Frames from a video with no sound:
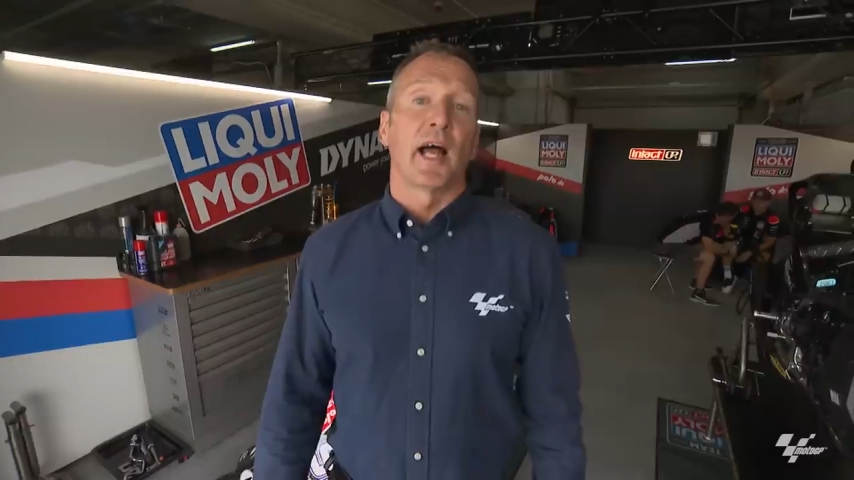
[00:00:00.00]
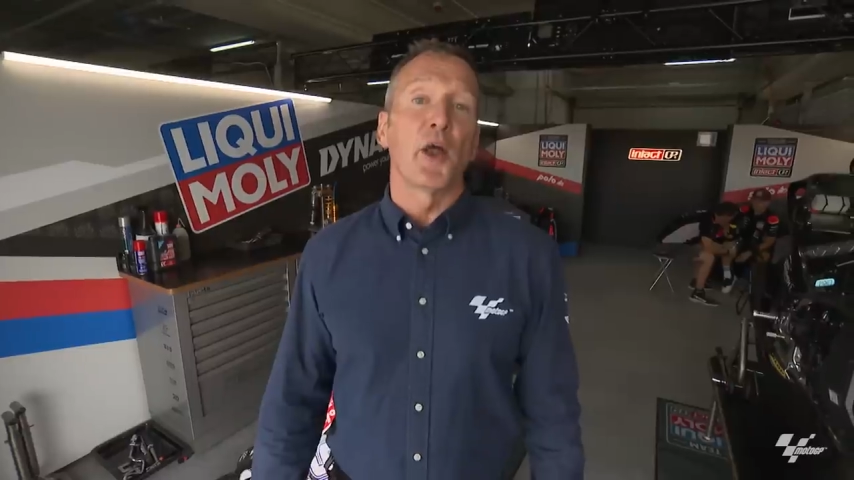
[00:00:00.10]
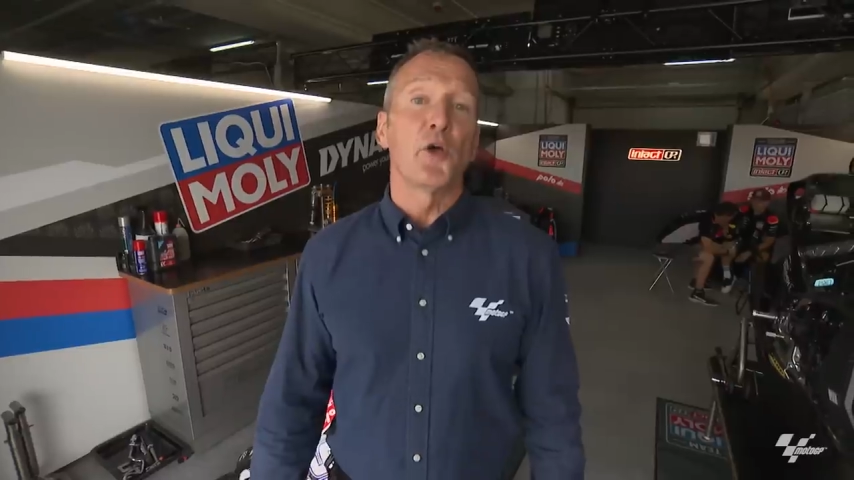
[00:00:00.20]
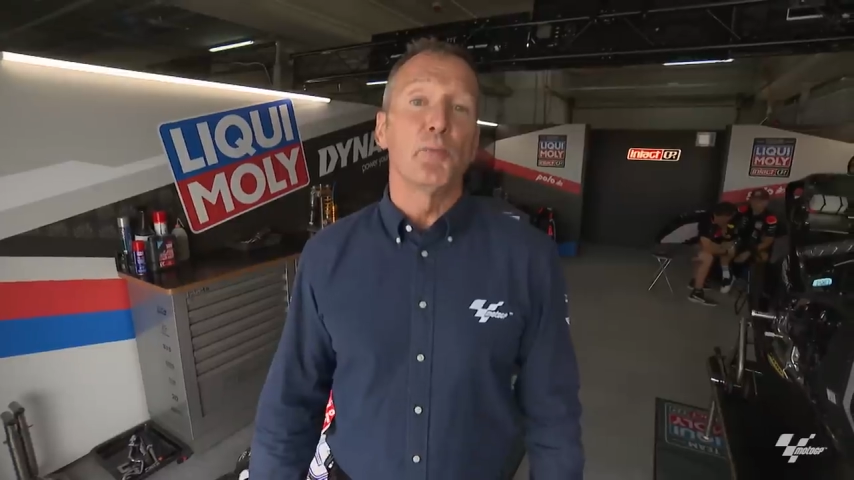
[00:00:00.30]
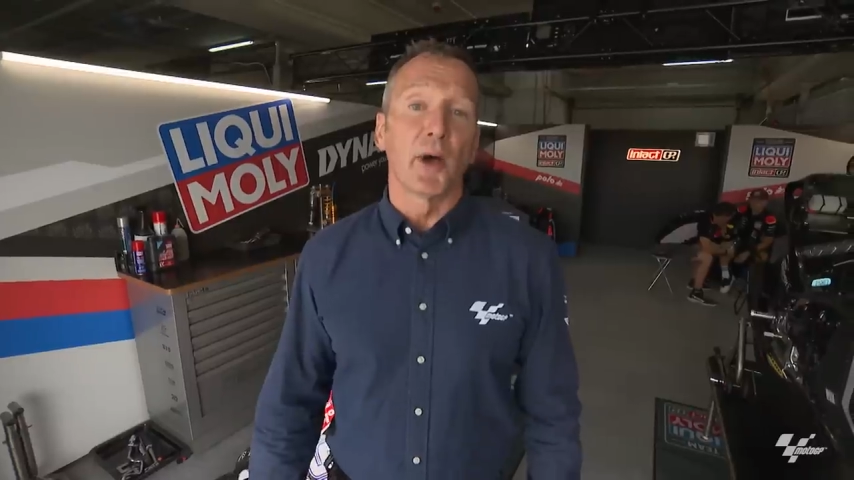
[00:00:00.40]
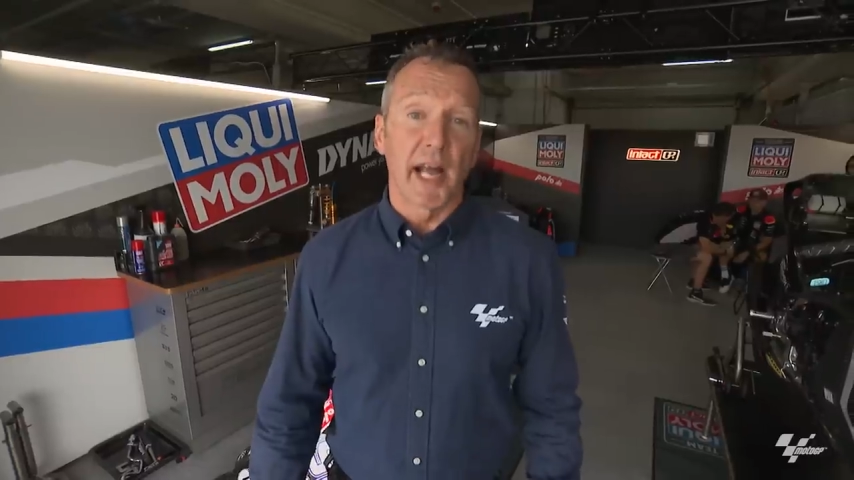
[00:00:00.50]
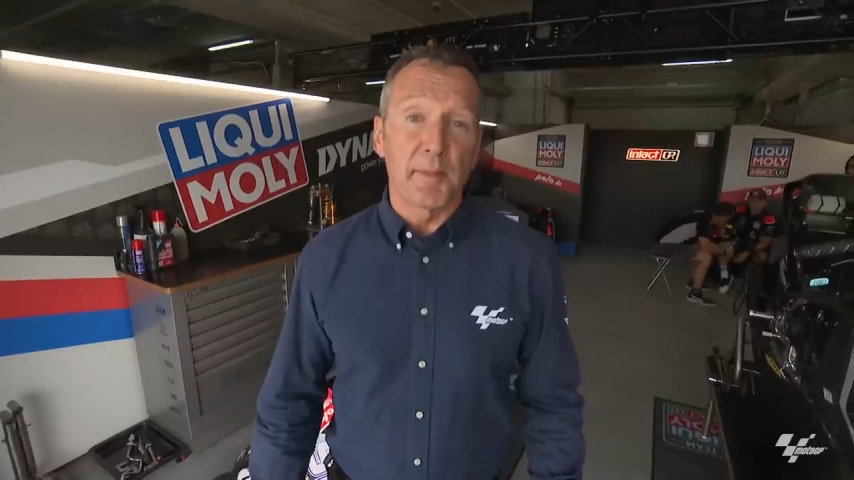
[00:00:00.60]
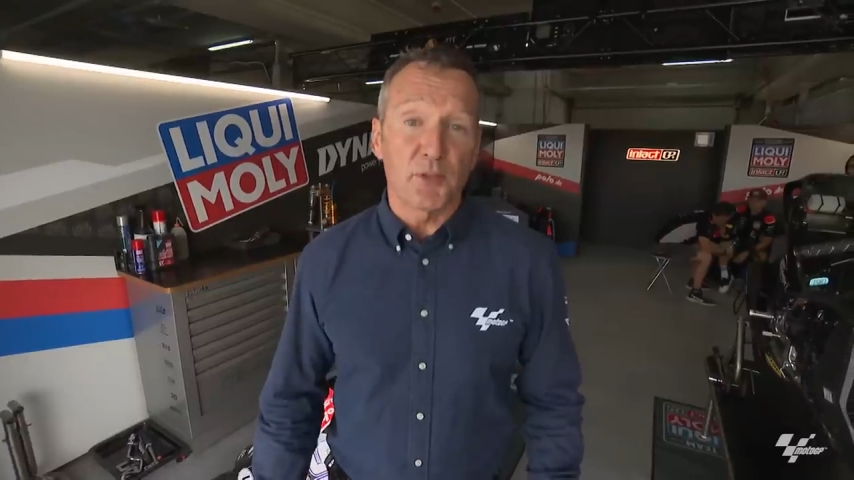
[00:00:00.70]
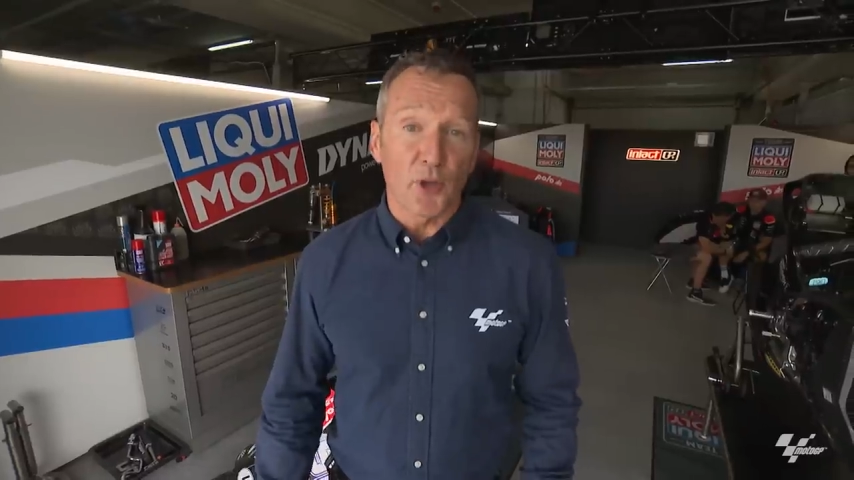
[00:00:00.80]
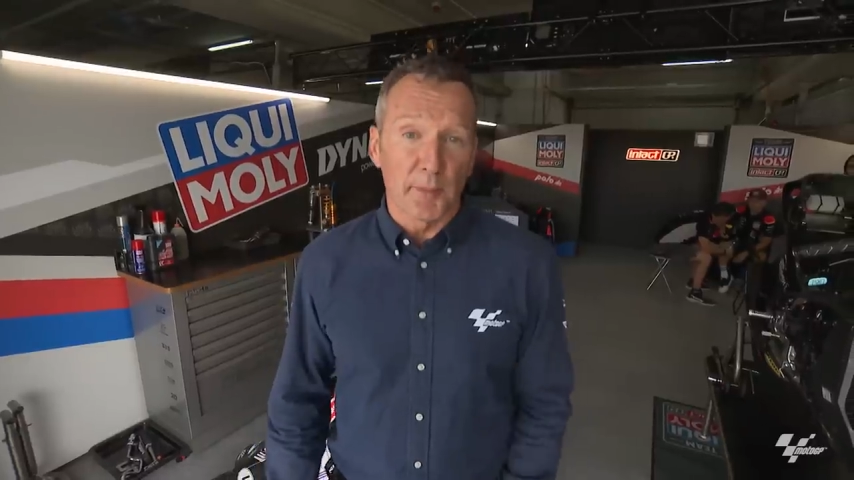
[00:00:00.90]
Hello, my
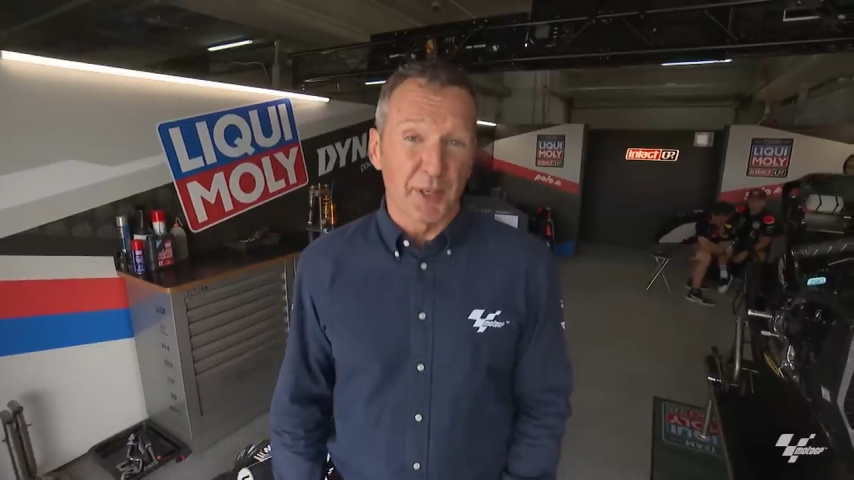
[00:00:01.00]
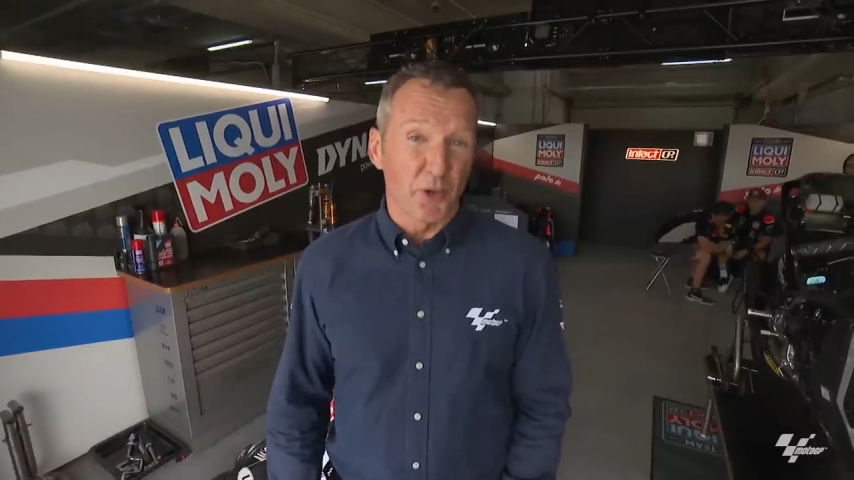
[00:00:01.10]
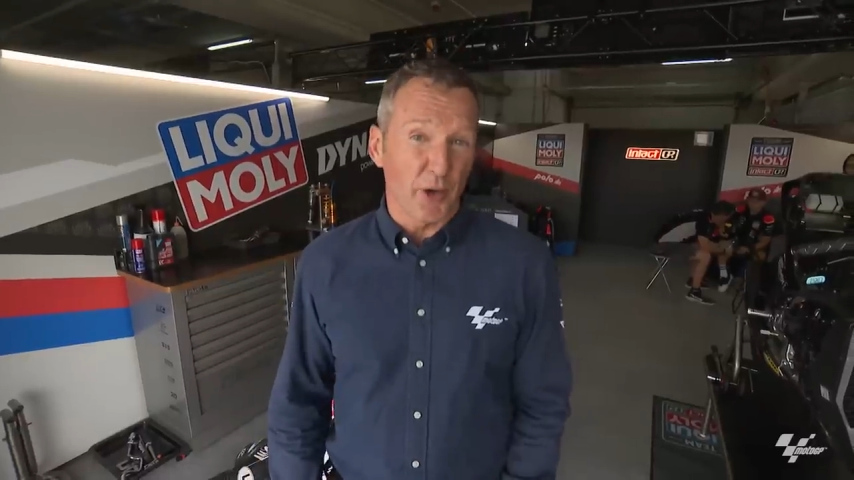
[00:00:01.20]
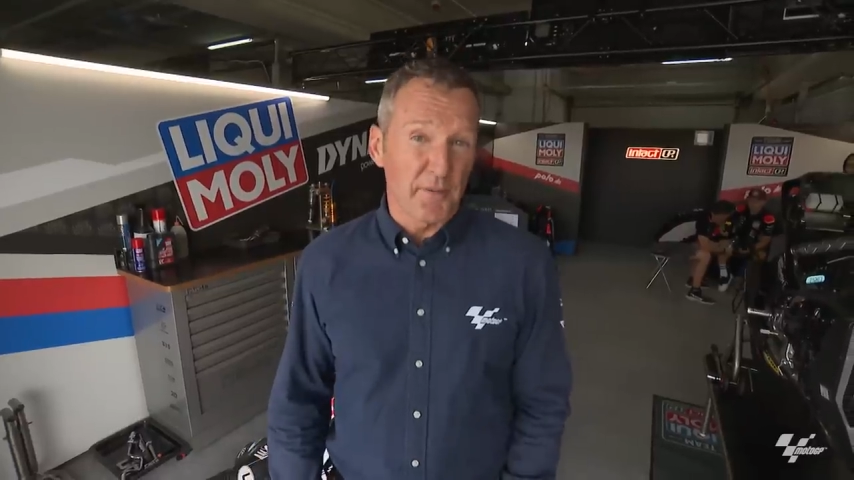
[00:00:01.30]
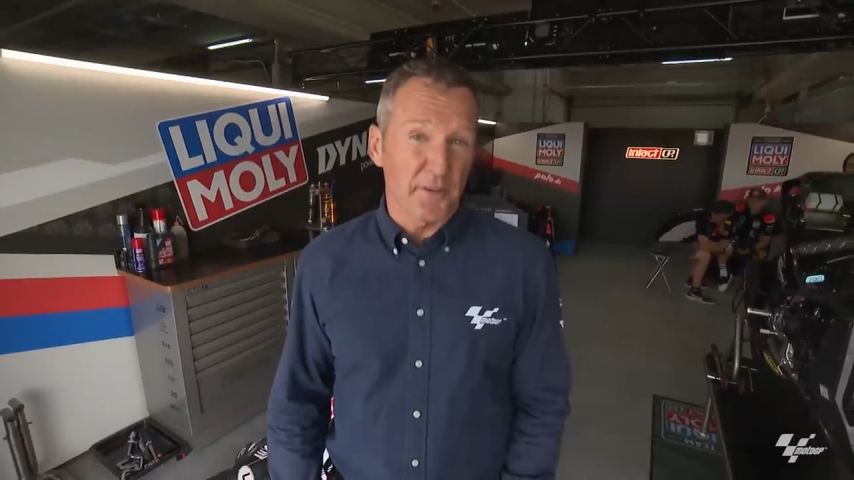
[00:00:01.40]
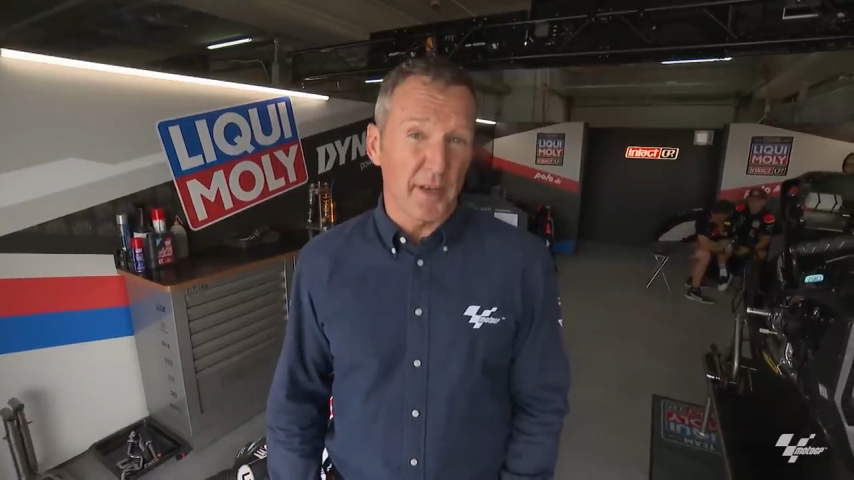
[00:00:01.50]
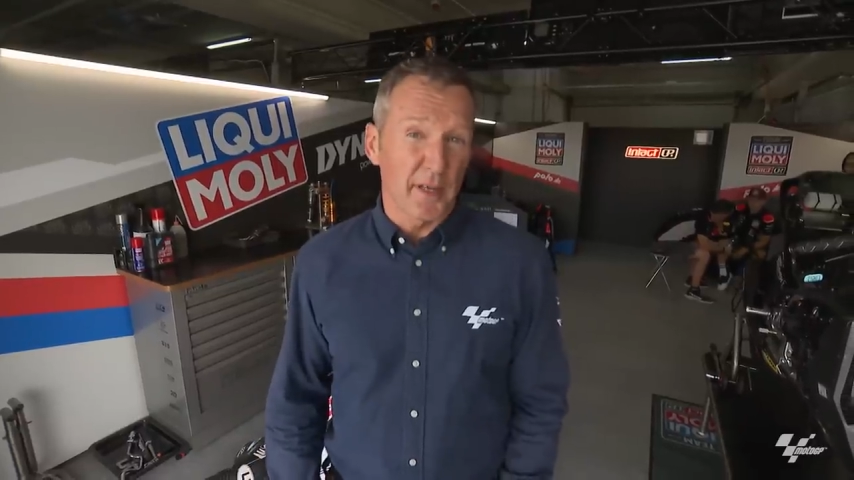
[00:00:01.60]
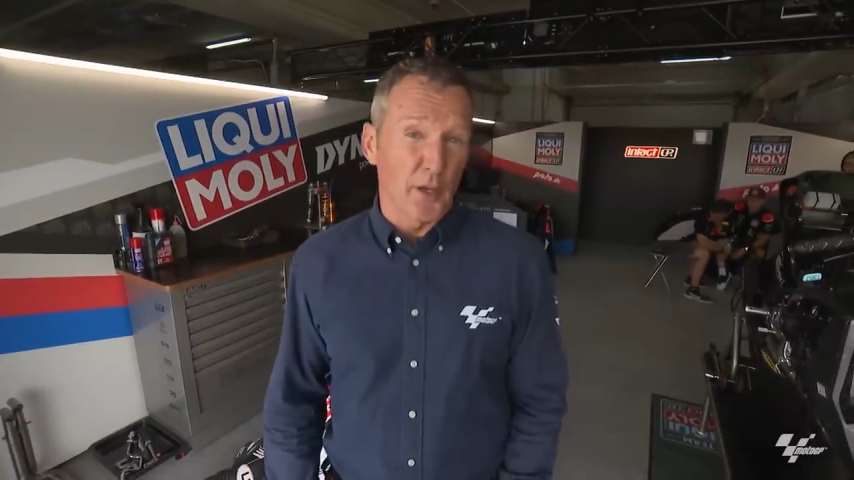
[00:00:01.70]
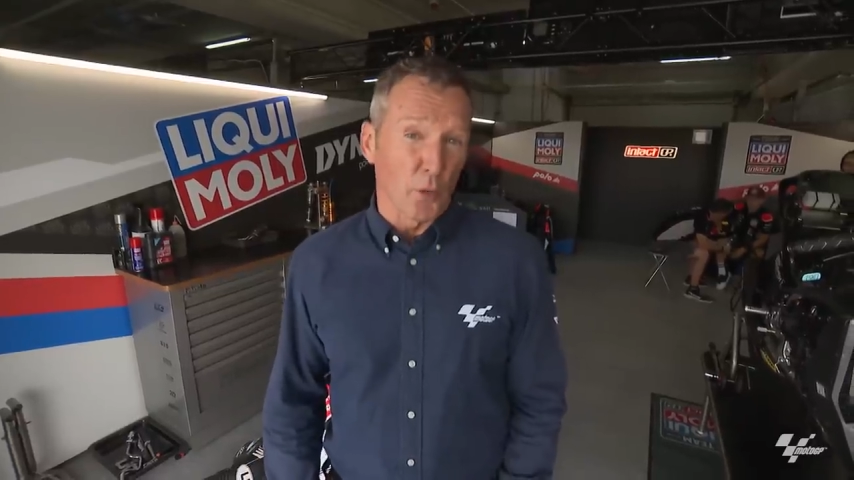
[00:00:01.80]
name's Simon Crafar.